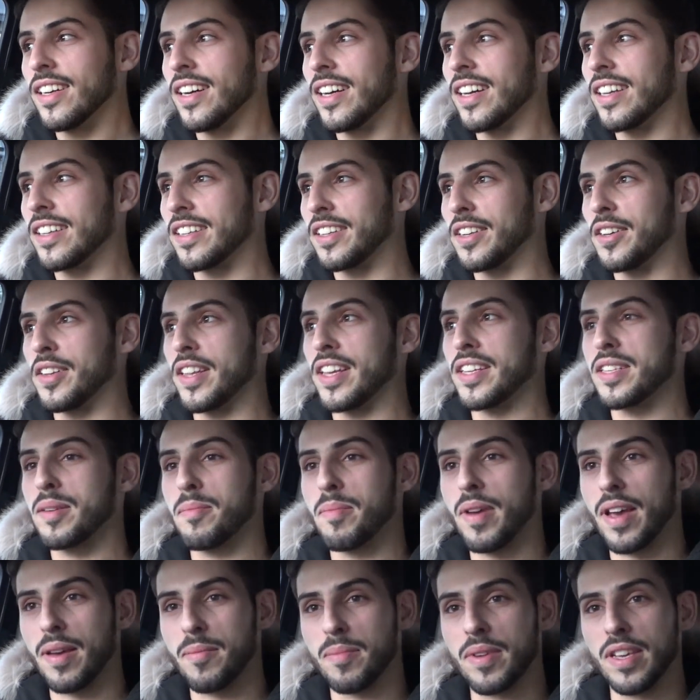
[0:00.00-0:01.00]
I don't know. That's a
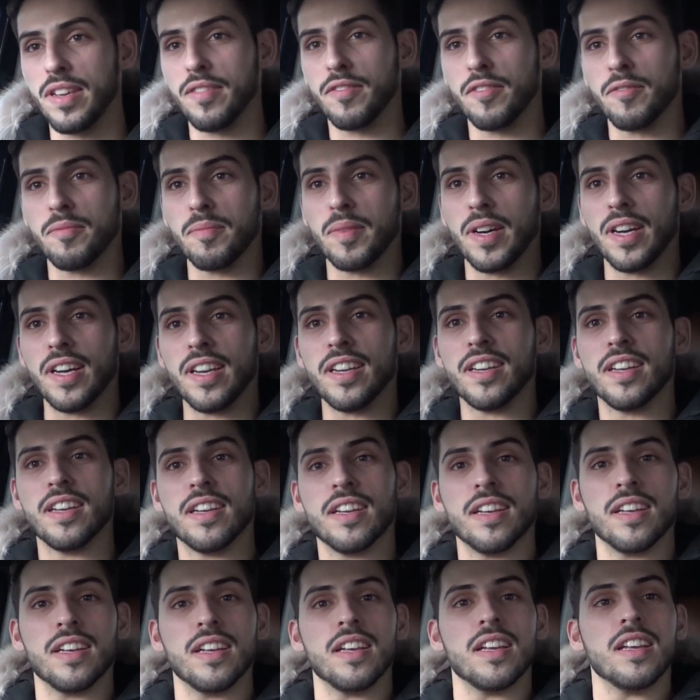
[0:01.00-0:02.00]
pet peeve of mine.
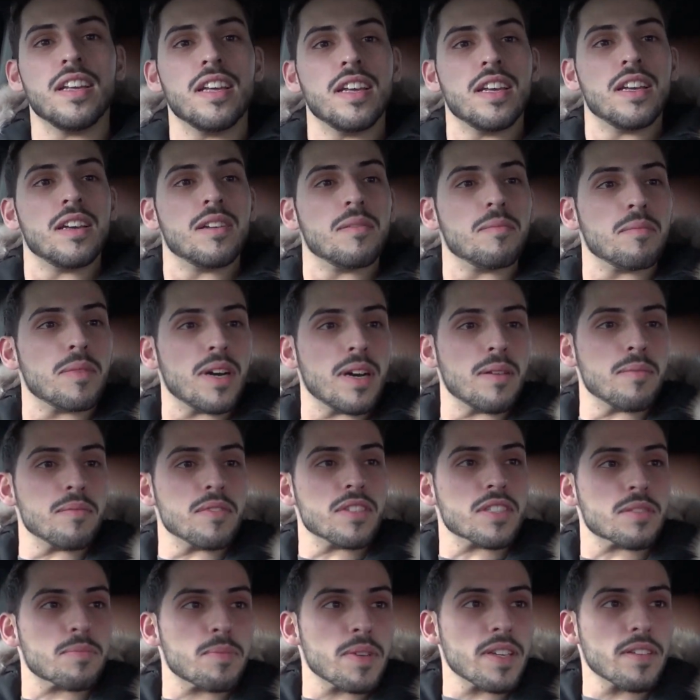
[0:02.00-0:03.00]
But I'm
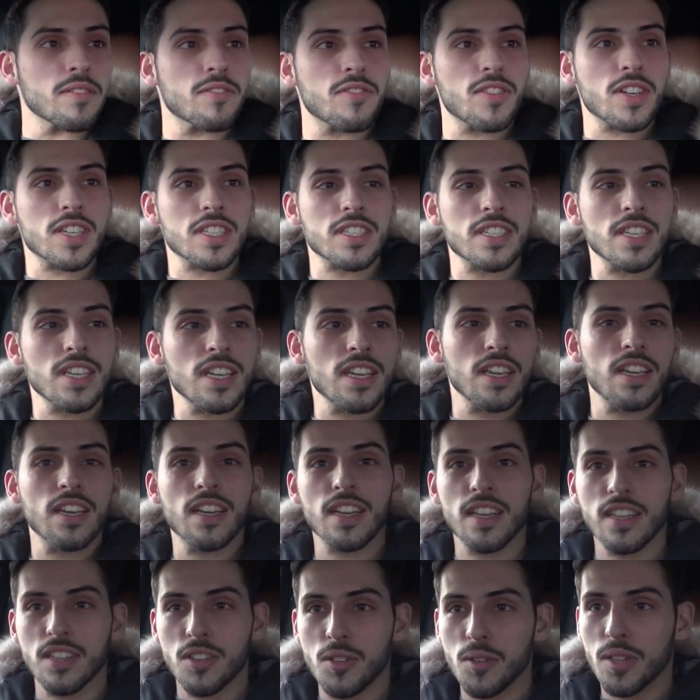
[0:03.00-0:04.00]
just being fussy,
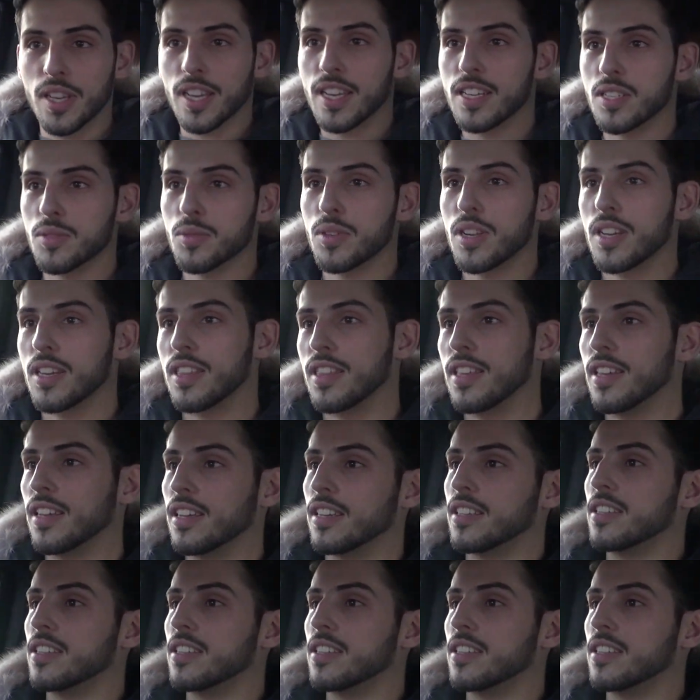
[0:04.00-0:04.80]
and who cares what I think?